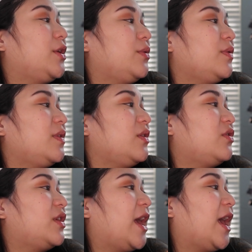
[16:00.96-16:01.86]
use the
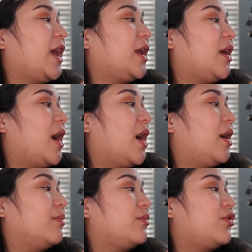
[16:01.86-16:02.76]
shade
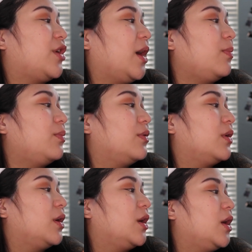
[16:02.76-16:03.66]
um, Chip
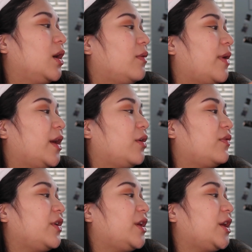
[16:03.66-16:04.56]
right
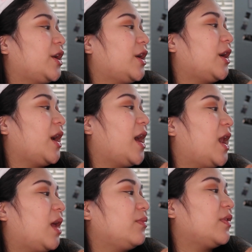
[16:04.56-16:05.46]
over here,
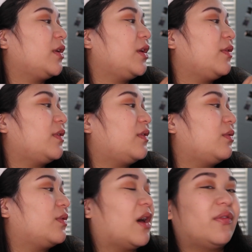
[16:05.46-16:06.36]
and I'm just going to use it
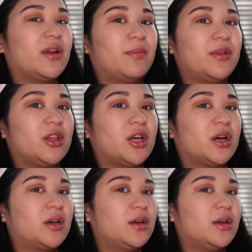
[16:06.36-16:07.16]
to soften up the look.